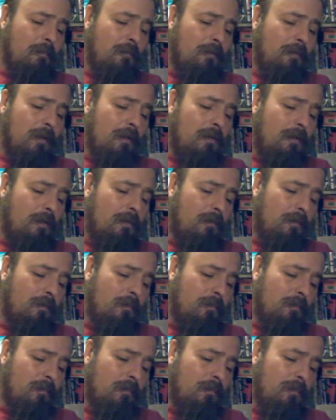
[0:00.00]
well,
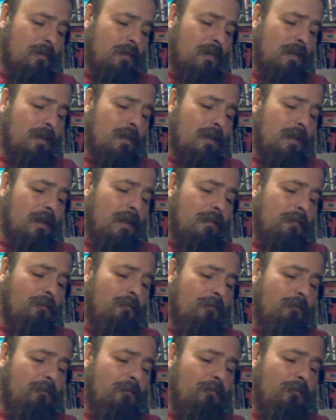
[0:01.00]
a
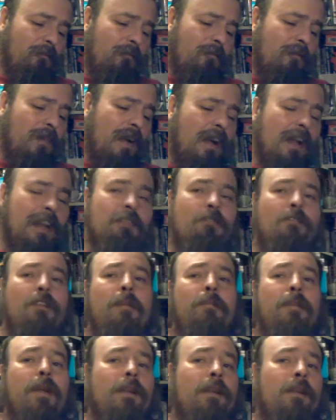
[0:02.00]
fine
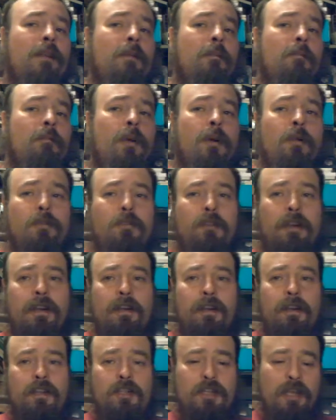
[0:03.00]
ribbon bordering
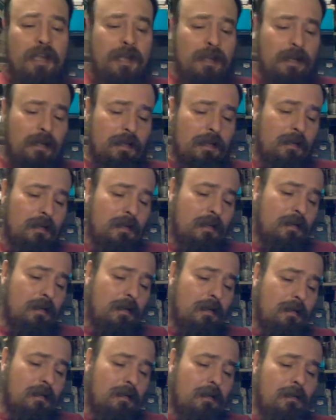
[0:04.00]
on a shag,
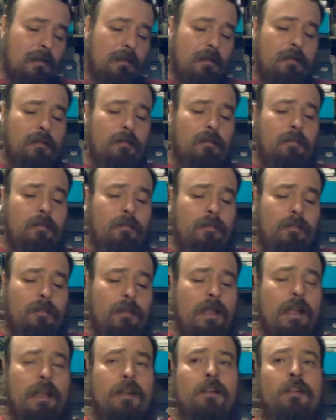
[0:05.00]

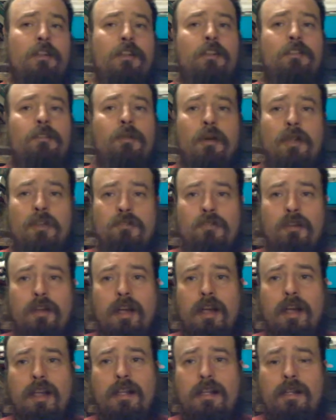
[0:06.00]
and it's quite
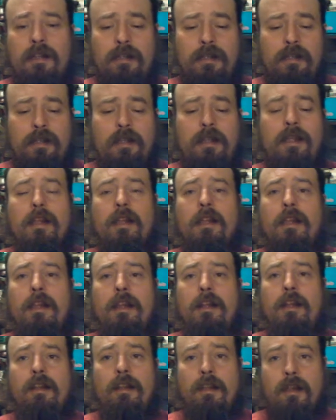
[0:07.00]
dry
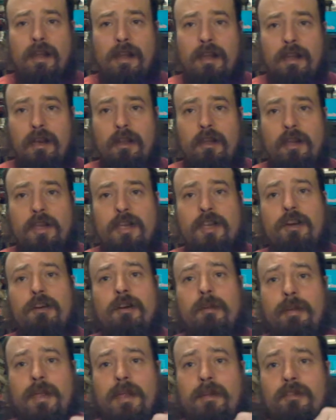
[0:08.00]
like a lot of
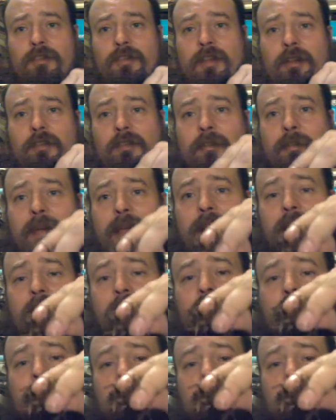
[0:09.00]
European style tobaccos